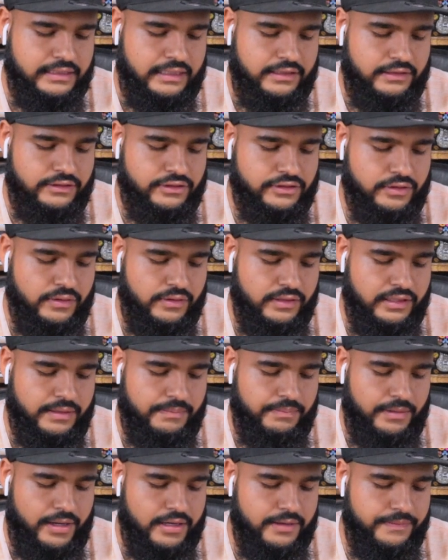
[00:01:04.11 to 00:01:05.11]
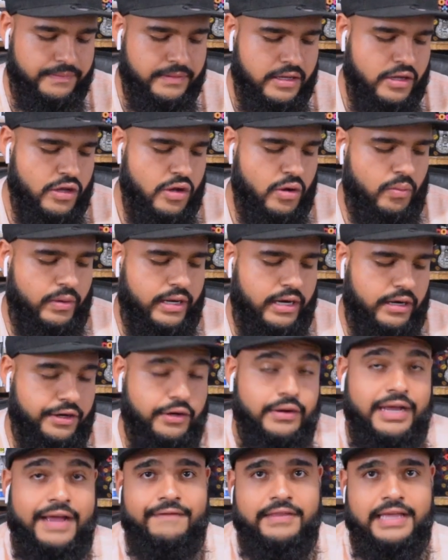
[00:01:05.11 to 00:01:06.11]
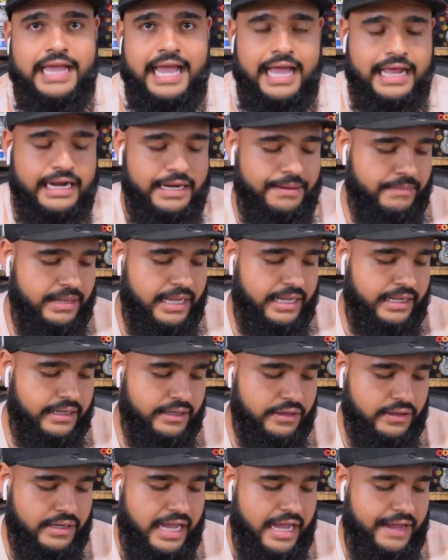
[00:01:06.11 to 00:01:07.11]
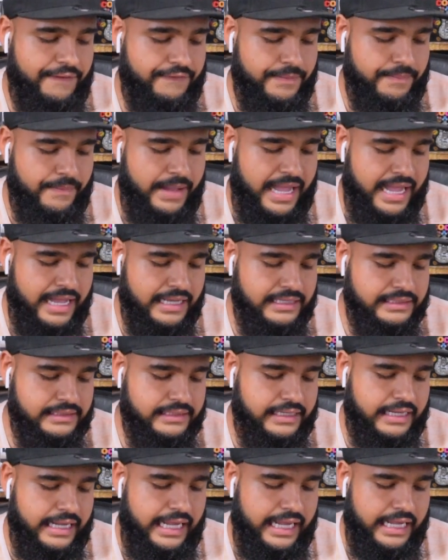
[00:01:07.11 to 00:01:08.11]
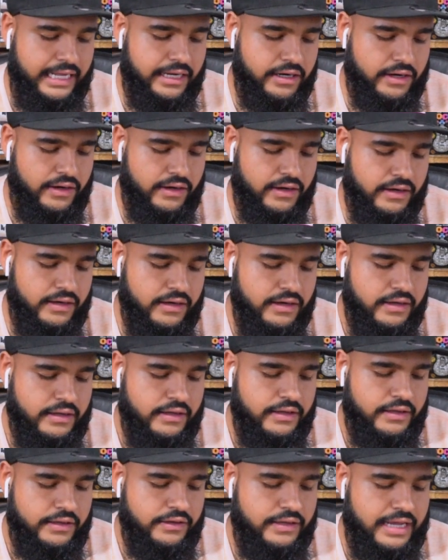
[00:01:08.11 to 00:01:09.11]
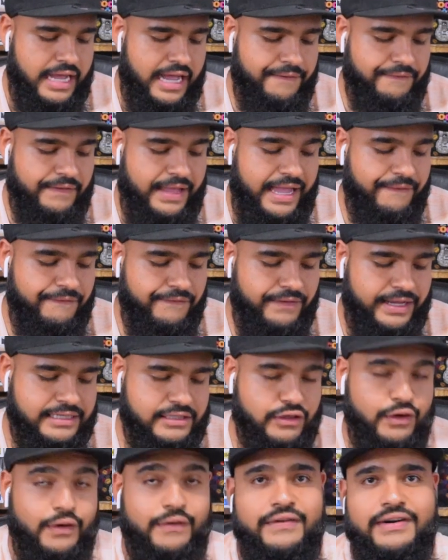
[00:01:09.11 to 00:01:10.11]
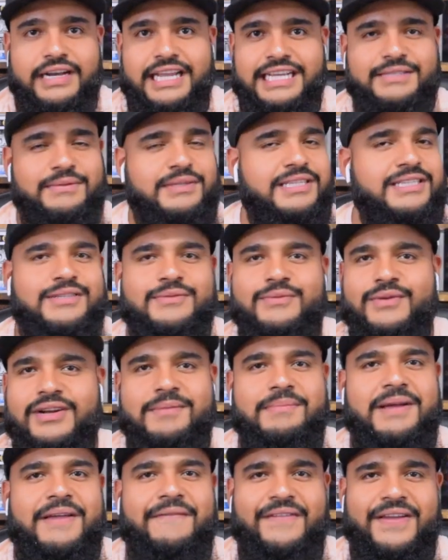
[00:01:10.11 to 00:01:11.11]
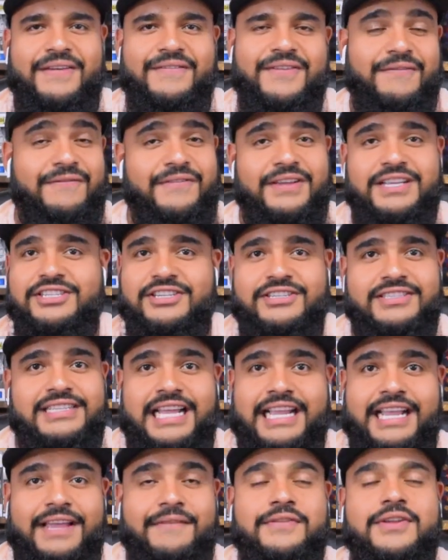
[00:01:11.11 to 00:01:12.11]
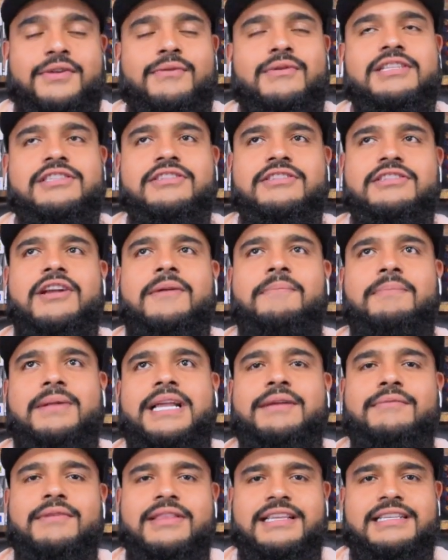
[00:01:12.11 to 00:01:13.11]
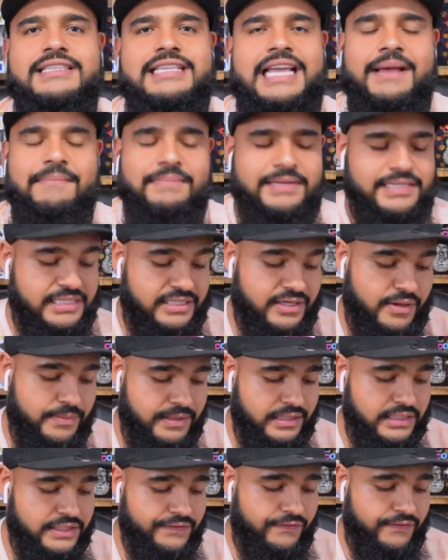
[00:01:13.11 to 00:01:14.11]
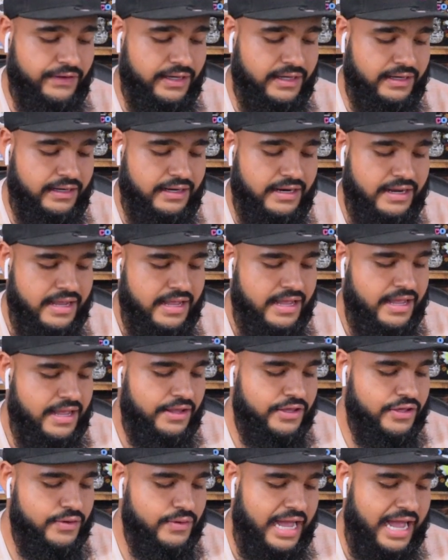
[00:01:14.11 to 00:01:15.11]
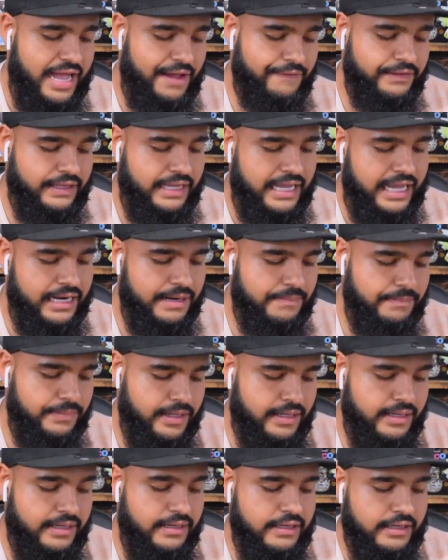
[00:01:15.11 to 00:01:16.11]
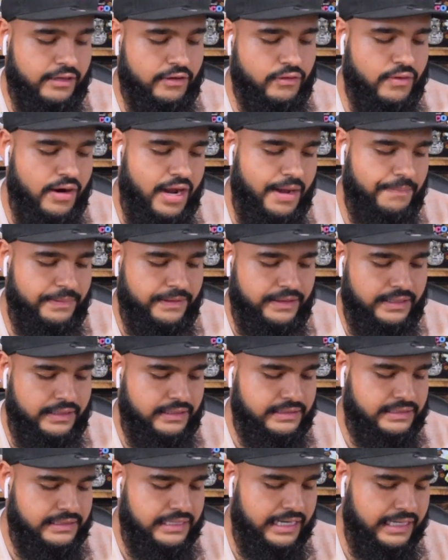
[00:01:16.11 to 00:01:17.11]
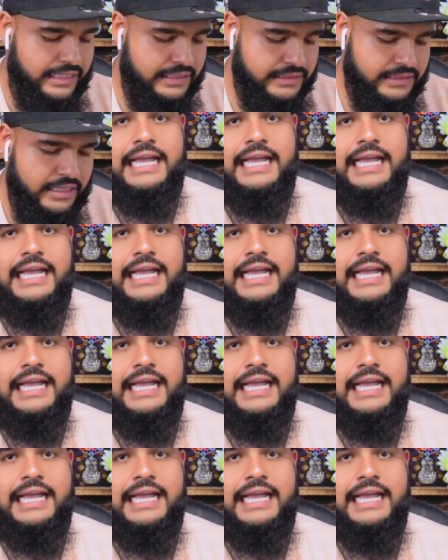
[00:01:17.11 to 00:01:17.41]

to control in the bottom, where you have the animate, you have the mask, anchor, you have FX overlays, which is one of my favorite features. Like once you start playing with this app, it's so much fun. You have the edit button, the crop, and then the settings.